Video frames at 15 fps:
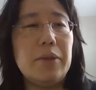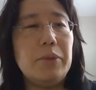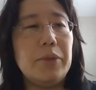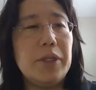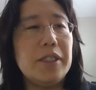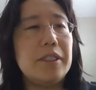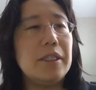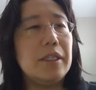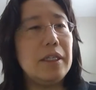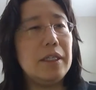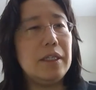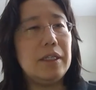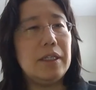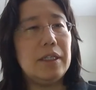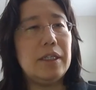It went
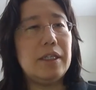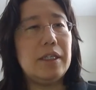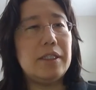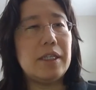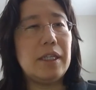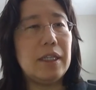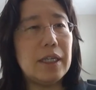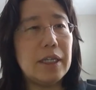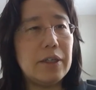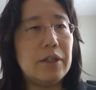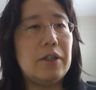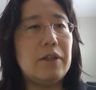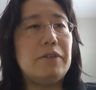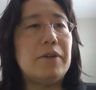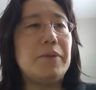as a letter